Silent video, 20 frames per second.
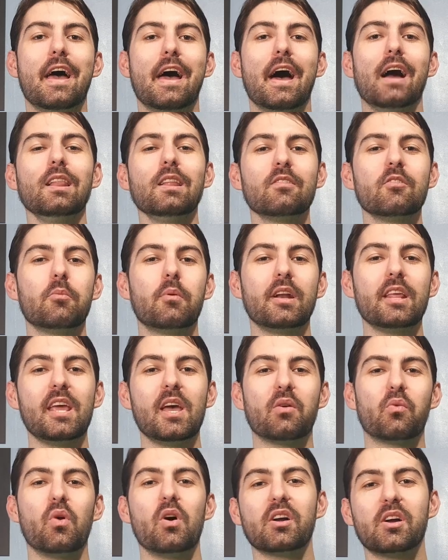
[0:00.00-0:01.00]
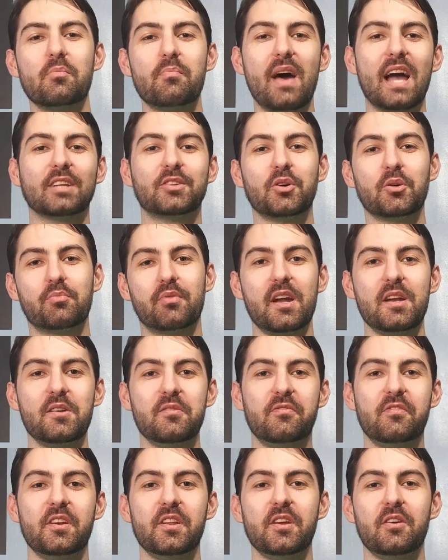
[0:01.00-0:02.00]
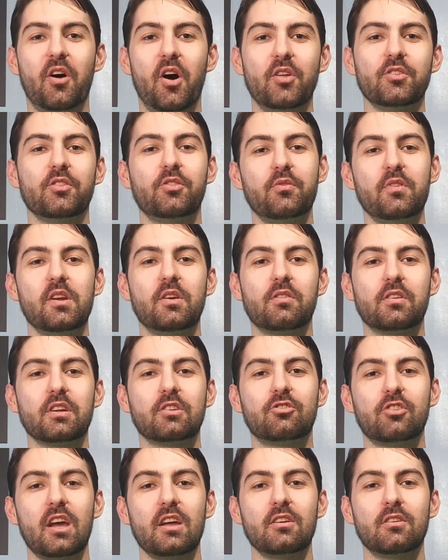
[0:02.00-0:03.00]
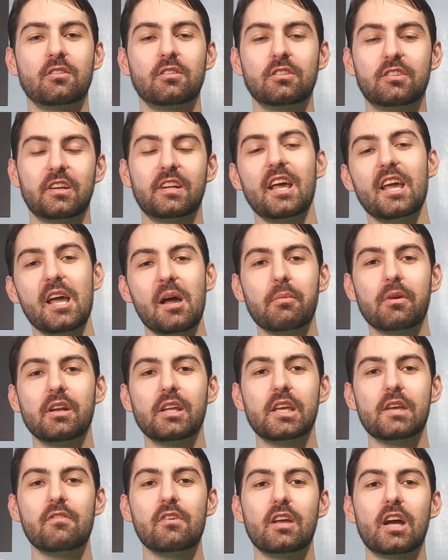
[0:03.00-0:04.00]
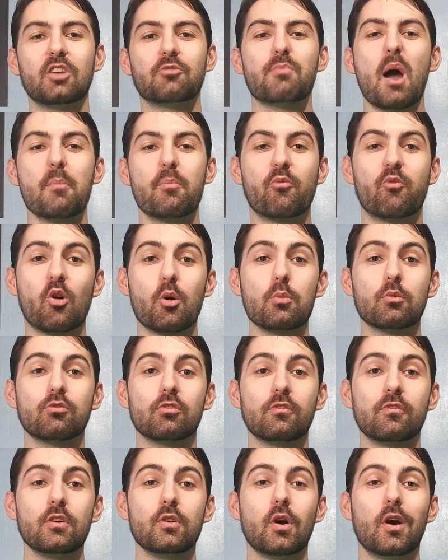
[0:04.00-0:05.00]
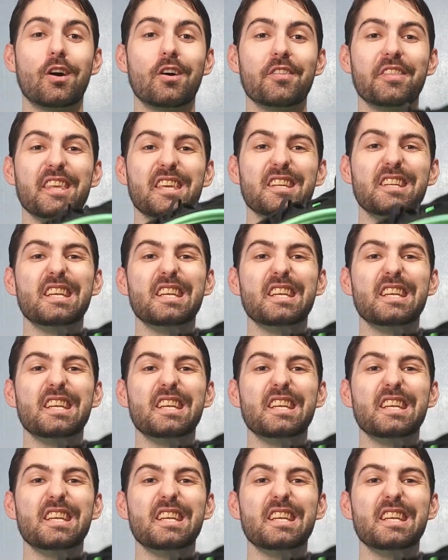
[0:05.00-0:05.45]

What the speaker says: Hello everybody and welcome back to a brand new video on the 3D Critic channel. Today I'm going to give you guys my performance review on the